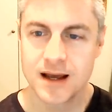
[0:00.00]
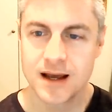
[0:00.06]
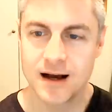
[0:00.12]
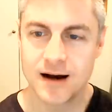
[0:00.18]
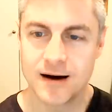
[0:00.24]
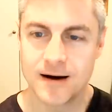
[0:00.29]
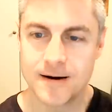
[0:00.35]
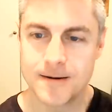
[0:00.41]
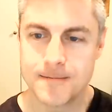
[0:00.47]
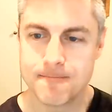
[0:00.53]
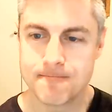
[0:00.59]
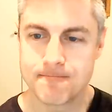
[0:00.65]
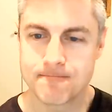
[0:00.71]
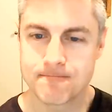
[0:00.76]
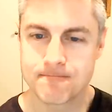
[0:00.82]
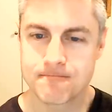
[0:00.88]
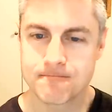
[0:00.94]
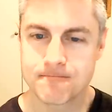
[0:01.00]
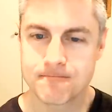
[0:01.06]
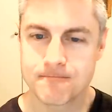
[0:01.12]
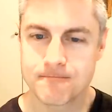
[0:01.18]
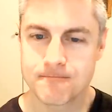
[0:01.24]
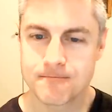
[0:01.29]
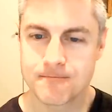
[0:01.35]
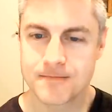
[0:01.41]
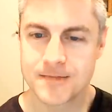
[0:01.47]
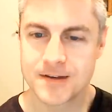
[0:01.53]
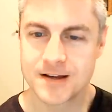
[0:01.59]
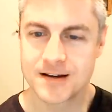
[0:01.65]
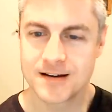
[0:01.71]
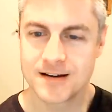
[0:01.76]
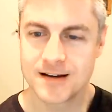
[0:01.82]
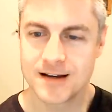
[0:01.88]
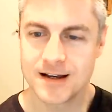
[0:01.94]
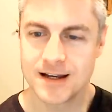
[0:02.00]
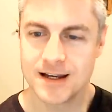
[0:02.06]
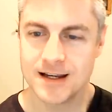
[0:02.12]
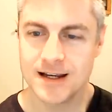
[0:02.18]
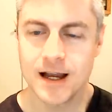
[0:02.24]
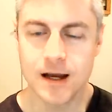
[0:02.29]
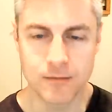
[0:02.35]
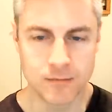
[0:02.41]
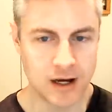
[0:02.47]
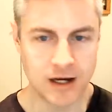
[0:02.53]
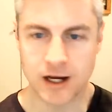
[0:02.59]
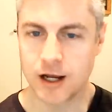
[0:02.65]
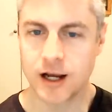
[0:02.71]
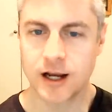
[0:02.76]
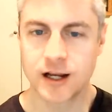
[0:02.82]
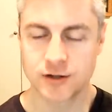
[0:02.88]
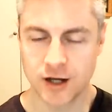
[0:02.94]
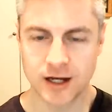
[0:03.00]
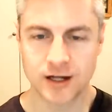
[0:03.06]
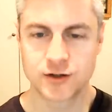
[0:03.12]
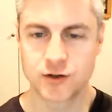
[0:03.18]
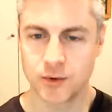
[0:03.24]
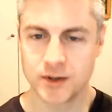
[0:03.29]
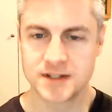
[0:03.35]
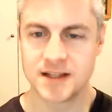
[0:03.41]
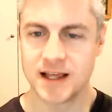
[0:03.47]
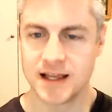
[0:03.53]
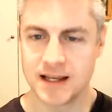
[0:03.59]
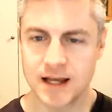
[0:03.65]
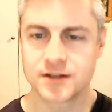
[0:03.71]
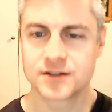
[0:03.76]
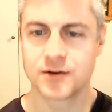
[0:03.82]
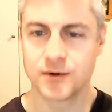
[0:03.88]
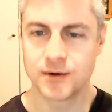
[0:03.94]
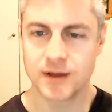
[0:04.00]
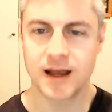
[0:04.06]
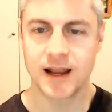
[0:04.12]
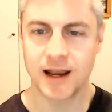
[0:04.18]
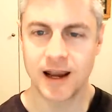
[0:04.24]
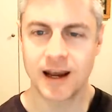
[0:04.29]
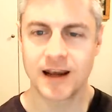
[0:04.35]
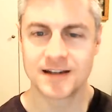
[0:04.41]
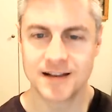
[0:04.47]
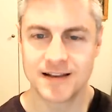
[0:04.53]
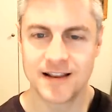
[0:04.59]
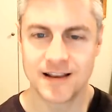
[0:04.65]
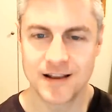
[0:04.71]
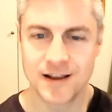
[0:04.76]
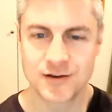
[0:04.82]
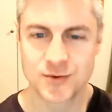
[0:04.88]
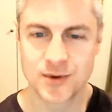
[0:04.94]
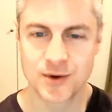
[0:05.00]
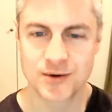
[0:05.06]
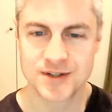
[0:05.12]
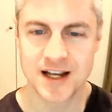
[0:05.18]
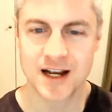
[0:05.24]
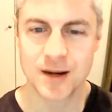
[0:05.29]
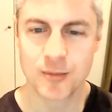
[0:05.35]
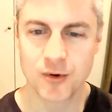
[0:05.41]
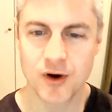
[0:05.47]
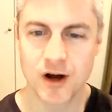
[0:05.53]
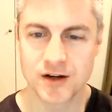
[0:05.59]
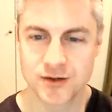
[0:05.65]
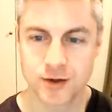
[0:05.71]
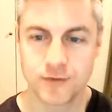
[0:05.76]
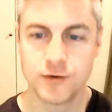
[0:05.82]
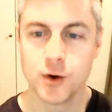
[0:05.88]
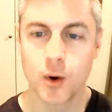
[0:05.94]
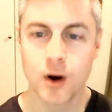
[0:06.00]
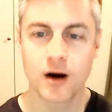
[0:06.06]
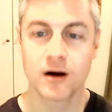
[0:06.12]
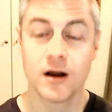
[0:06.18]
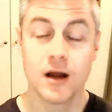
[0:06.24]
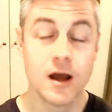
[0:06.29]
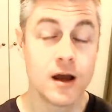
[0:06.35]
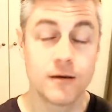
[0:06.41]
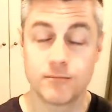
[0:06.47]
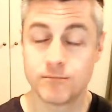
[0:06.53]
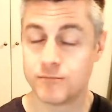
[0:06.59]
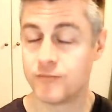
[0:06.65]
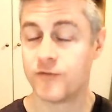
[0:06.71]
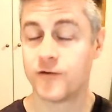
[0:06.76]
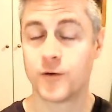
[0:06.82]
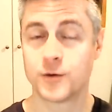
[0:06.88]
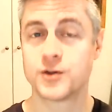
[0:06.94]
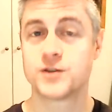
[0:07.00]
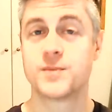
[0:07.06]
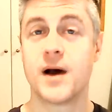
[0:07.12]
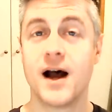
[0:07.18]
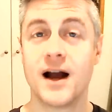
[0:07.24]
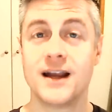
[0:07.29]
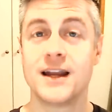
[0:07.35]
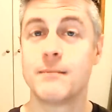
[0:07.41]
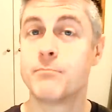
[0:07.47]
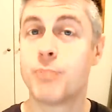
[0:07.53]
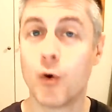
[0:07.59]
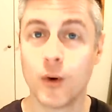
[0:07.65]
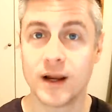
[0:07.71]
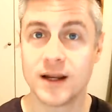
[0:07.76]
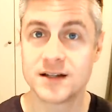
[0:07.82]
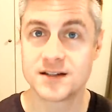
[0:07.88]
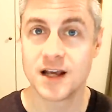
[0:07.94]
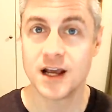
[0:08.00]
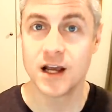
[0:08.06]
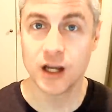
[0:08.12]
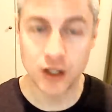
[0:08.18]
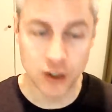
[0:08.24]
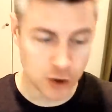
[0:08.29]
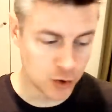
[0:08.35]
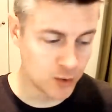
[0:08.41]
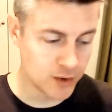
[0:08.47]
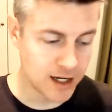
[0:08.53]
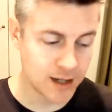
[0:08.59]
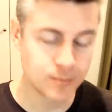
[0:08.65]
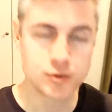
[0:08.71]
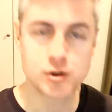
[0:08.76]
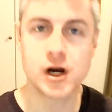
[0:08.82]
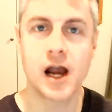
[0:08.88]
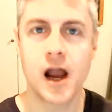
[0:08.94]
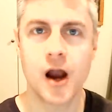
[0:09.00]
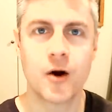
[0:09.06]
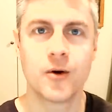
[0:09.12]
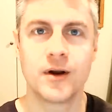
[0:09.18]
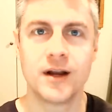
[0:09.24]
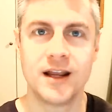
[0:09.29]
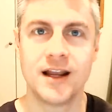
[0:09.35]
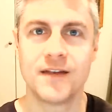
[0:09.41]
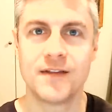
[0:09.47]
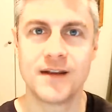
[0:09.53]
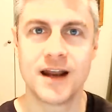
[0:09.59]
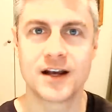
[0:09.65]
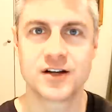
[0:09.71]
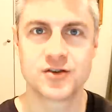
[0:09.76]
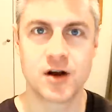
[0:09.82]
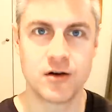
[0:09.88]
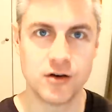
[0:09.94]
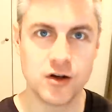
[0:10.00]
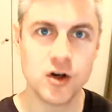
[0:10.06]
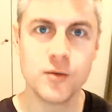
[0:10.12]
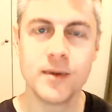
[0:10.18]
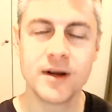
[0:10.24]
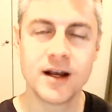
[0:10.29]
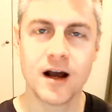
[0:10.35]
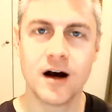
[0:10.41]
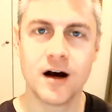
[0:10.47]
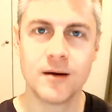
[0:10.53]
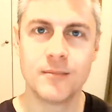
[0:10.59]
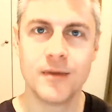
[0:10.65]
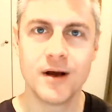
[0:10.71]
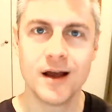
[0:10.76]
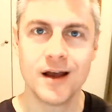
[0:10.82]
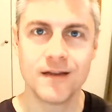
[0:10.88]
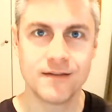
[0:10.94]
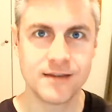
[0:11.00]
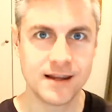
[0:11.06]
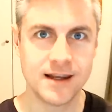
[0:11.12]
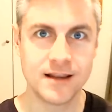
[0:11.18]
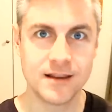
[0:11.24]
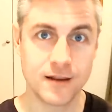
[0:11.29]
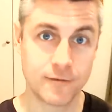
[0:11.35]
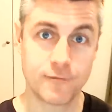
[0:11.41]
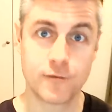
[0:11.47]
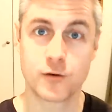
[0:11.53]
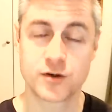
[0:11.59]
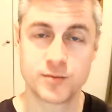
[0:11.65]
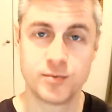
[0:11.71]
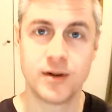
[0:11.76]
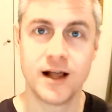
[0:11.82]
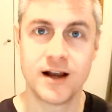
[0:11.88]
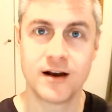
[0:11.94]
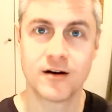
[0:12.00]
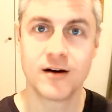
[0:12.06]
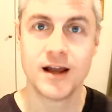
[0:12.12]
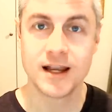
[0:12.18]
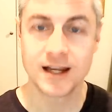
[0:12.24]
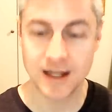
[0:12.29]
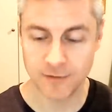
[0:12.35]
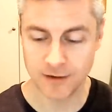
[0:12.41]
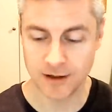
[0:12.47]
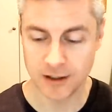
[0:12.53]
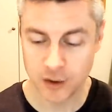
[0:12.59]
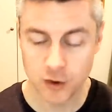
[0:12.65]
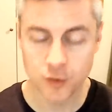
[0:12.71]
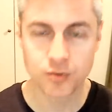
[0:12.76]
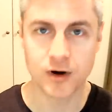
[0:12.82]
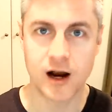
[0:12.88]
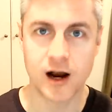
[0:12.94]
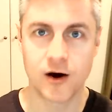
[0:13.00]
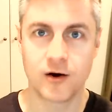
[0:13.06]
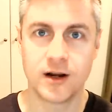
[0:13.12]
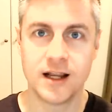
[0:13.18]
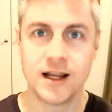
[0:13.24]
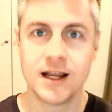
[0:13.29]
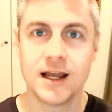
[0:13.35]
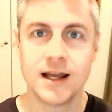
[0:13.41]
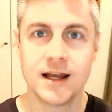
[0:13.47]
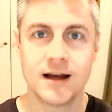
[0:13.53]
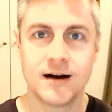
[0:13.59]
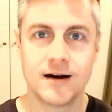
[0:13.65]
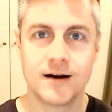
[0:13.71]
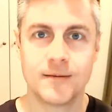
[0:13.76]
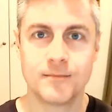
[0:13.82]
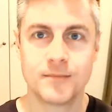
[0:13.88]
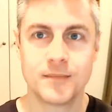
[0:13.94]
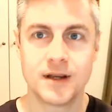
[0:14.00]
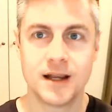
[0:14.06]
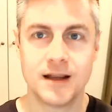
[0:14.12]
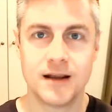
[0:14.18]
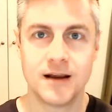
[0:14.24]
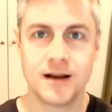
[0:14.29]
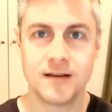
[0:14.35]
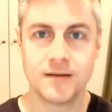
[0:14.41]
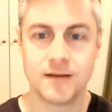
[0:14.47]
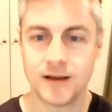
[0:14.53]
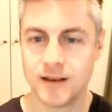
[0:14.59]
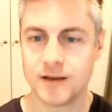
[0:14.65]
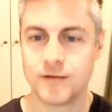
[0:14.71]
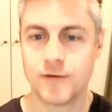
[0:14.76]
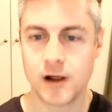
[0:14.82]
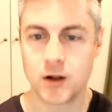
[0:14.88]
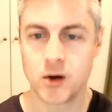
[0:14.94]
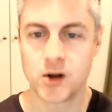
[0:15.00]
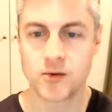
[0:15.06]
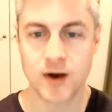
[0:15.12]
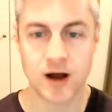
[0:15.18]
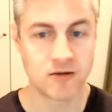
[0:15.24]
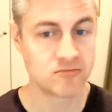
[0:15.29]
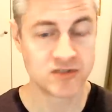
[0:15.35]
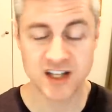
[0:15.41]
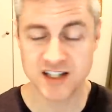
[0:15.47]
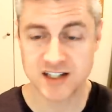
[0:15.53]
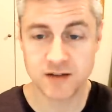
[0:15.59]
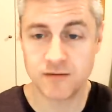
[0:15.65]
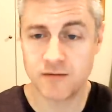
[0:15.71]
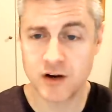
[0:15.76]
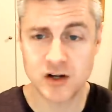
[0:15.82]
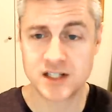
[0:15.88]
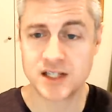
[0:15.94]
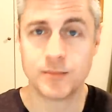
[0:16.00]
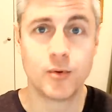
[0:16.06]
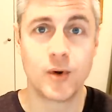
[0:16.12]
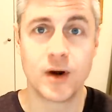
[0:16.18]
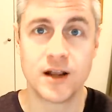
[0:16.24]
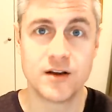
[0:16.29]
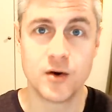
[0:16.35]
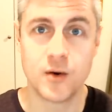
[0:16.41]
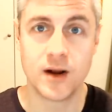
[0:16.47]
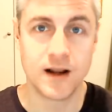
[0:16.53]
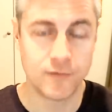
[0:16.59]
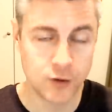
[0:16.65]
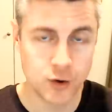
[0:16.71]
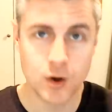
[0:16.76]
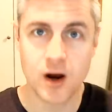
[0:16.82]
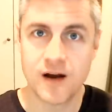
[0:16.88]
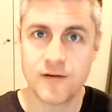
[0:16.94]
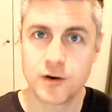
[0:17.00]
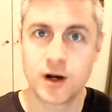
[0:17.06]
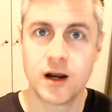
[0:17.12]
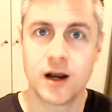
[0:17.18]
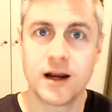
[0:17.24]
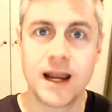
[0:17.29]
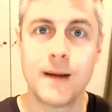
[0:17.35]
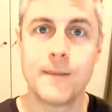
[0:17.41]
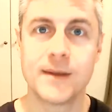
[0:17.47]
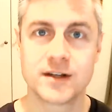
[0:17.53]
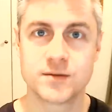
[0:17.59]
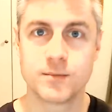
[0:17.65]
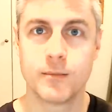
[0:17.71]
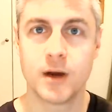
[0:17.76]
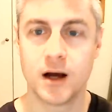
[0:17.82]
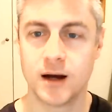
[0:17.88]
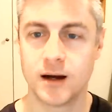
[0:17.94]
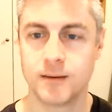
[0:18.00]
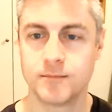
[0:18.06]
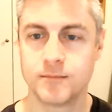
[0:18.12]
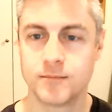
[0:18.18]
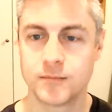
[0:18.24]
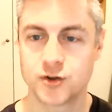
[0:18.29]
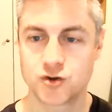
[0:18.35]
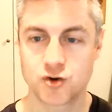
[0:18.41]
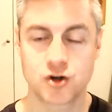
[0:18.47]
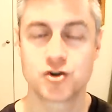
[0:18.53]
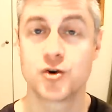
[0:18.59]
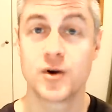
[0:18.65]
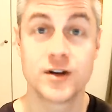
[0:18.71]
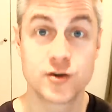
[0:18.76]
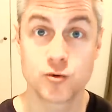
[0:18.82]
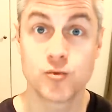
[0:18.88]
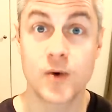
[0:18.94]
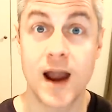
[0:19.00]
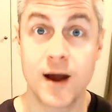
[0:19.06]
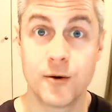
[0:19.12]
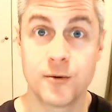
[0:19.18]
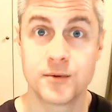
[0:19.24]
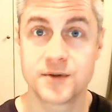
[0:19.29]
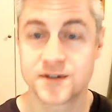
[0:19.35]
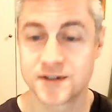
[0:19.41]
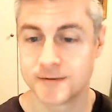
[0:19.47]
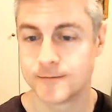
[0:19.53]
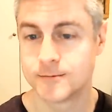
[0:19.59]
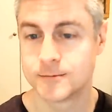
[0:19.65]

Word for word: Um, yeah, I, I, I could totally see that. Yeah, so I, that's what they're saying in Barrage. So if you are furthest behind in points, you get priority in the next round. You become the, the first player, giving you priority um, in, in the following round. So that's a very simple way to do it if you have a game that's uh, structured into rounds.